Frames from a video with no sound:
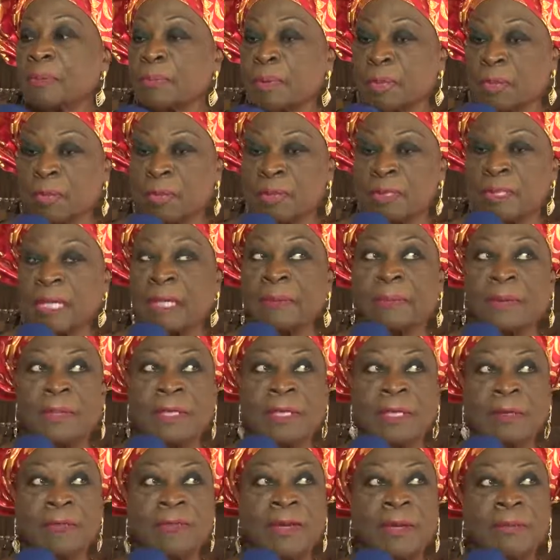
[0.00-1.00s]
Because I
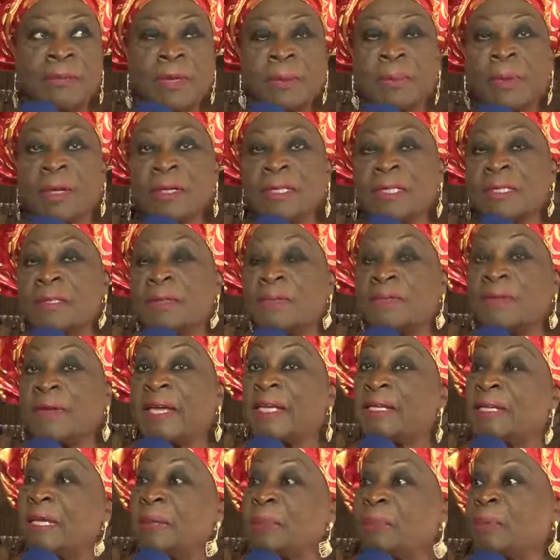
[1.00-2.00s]
believe everybody's
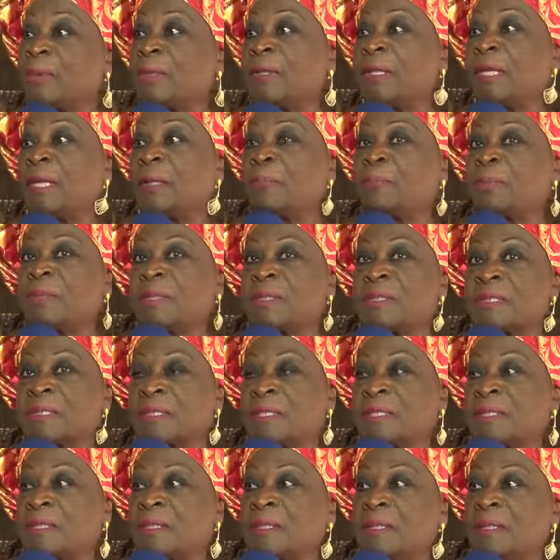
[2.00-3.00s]
fed up with
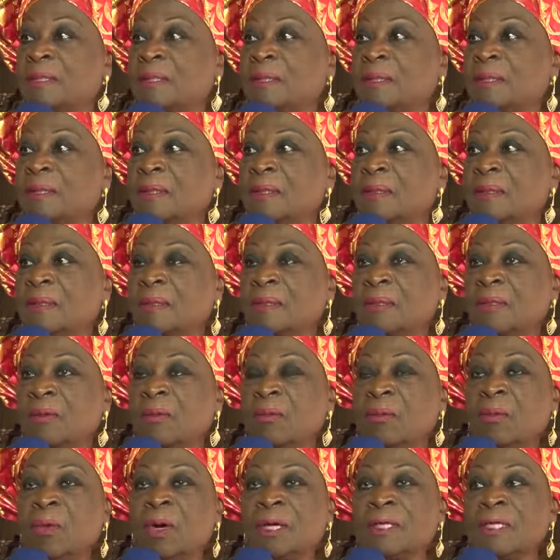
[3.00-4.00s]
APC.
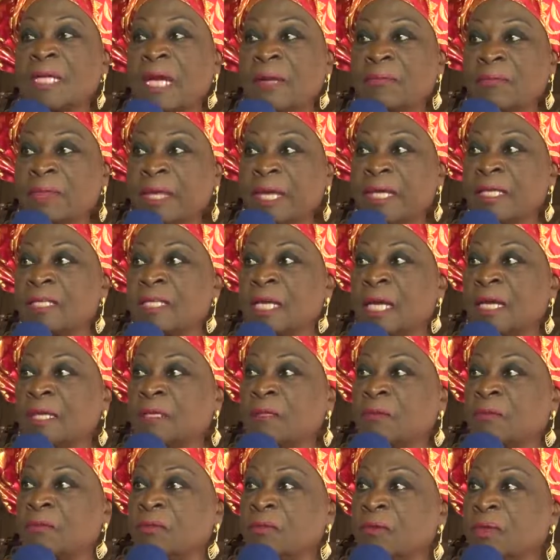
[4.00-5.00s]
What have they
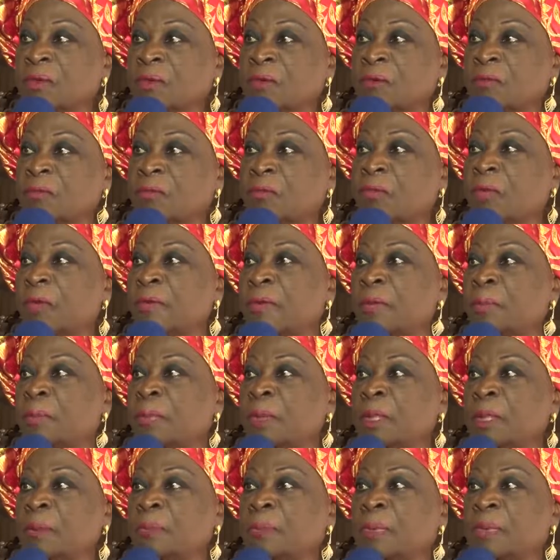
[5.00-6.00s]
done for the
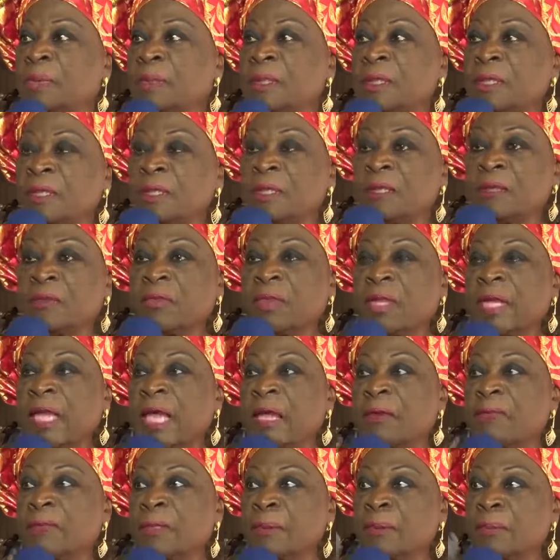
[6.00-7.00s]
people? They
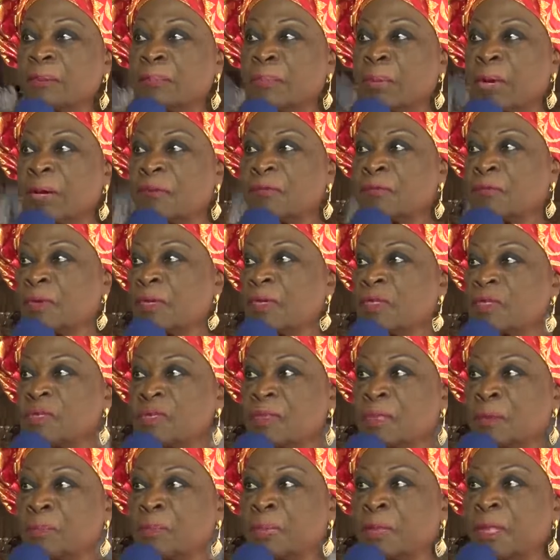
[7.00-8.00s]
have impoverished
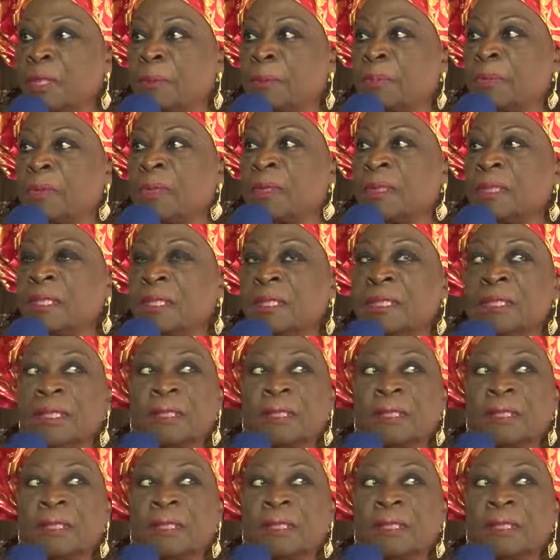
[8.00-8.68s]
the people.